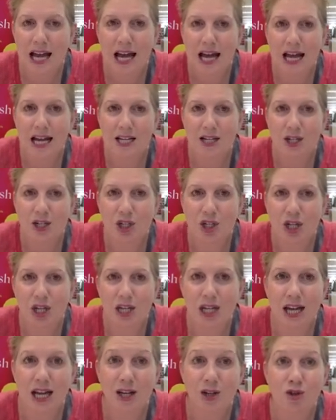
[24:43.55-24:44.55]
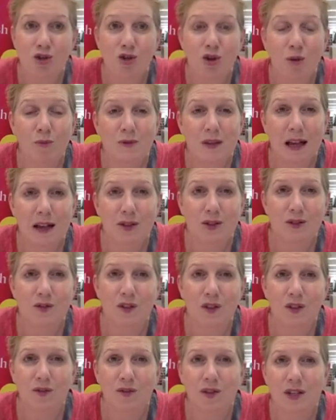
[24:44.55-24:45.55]
And she had dropped out of
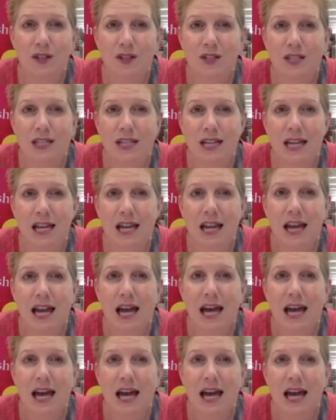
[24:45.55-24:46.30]
university